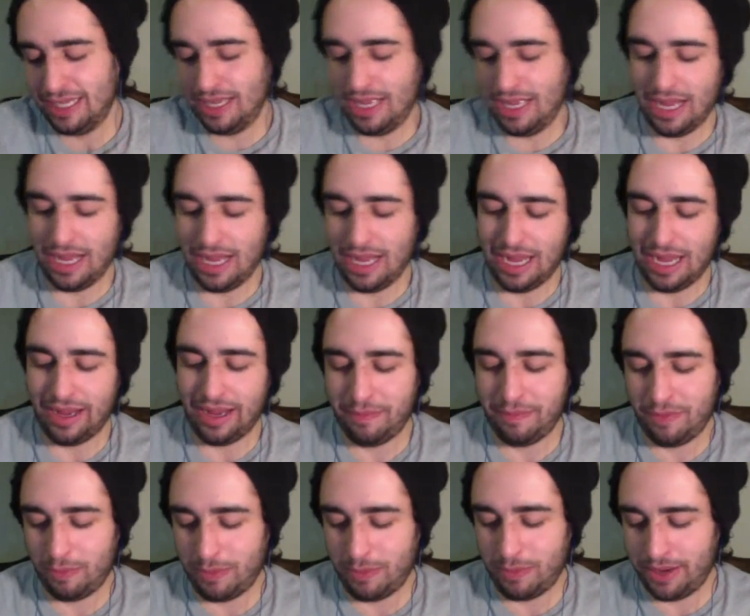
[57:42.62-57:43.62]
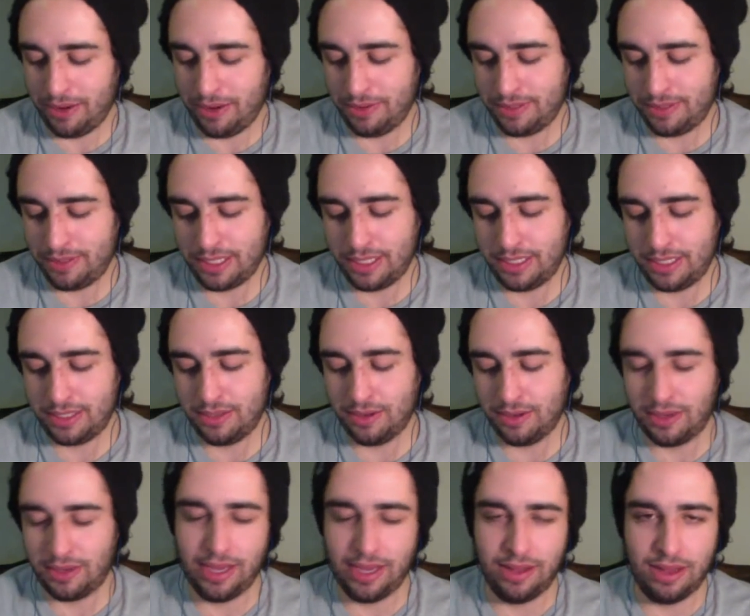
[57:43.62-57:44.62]
I have in my notes, he's
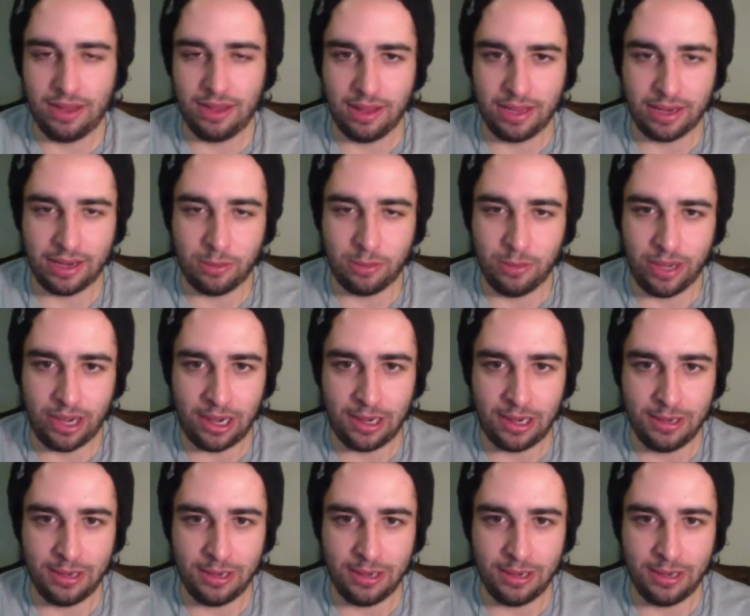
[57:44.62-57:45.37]
looking a lot like a winner.